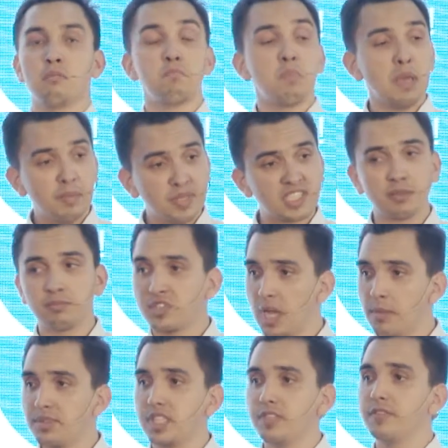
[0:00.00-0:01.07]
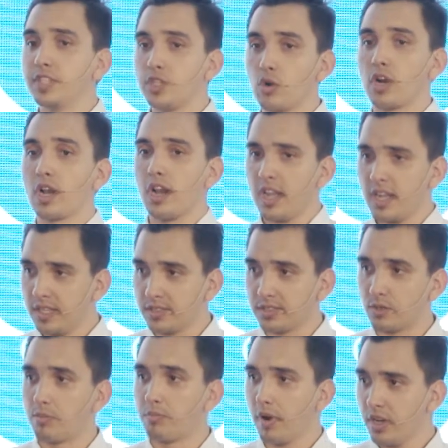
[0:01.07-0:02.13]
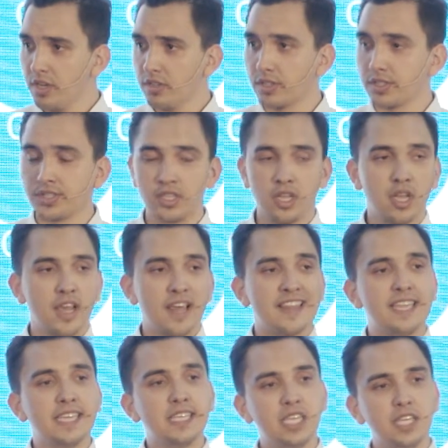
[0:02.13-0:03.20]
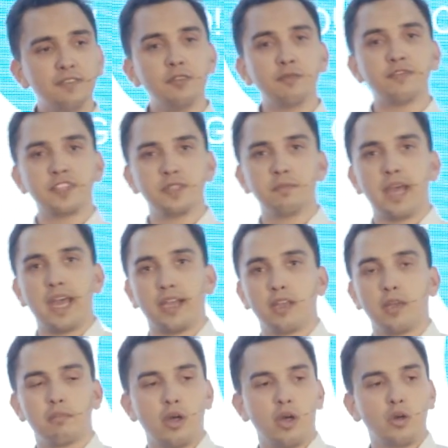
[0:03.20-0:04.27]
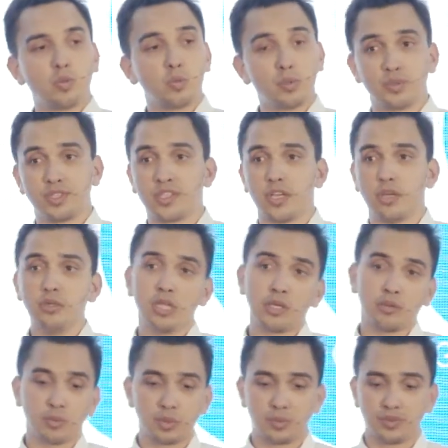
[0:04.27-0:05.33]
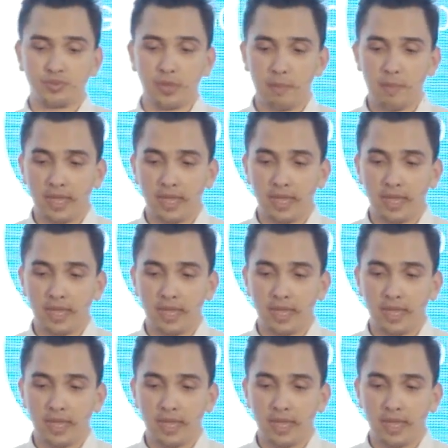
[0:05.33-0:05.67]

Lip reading: maybe sometimes even your clients or partners, they give you feedback about what was done good and what was done